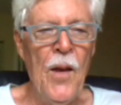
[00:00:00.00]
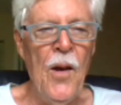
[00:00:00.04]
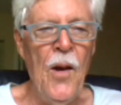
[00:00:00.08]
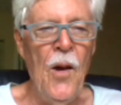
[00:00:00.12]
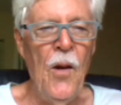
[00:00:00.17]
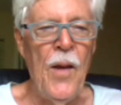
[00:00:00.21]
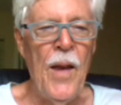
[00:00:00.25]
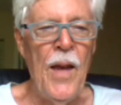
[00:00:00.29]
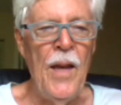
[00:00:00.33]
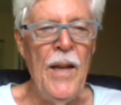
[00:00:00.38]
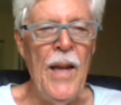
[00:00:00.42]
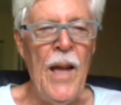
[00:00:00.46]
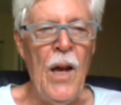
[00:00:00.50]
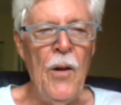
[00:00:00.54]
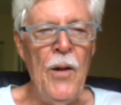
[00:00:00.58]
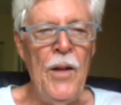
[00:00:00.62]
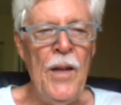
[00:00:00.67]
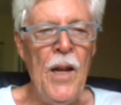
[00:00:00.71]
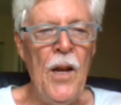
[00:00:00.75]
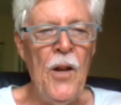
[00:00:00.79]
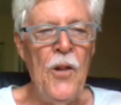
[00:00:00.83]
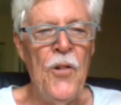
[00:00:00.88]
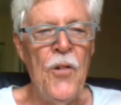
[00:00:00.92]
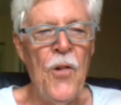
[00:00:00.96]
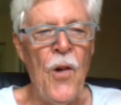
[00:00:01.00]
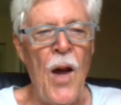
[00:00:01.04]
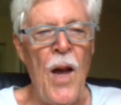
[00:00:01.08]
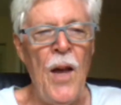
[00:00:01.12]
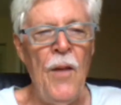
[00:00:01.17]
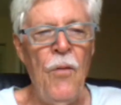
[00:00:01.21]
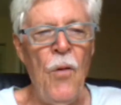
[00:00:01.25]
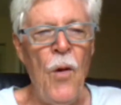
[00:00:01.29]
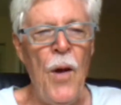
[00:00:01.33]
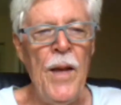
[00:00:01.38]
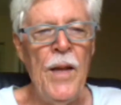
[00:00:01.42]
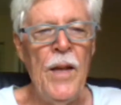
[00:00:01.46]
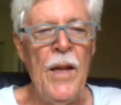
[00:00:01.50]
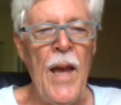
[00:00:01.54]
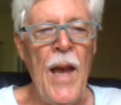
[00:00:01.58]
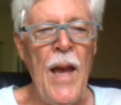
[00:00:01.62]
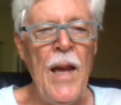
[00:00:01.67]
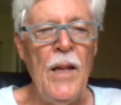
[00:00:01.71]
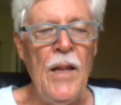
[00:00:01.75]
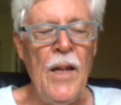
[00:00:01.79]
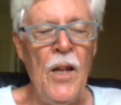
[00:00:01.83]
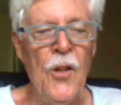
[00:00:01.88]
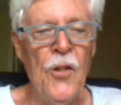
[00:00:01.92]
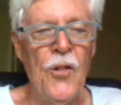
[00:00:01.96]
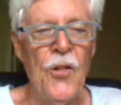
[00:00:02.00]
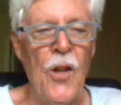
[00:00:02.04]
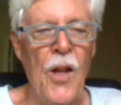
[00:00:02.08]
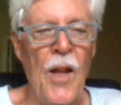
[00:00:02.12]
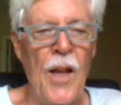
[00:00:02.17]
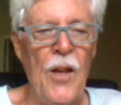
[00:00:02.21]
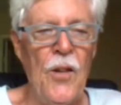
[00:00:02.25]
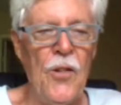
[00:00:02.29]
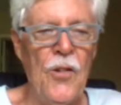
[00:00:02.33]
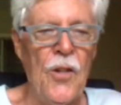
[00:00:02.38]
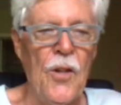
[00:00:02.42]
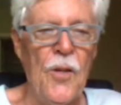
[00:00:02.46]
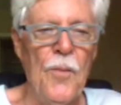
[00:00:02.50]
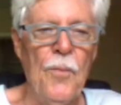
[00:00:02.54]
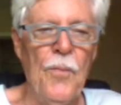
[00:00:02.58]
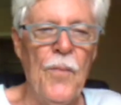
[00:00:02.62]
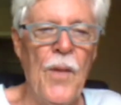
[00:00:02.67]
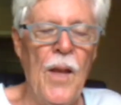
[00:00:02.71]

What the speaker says: Okay, now he did a driveway gate installation.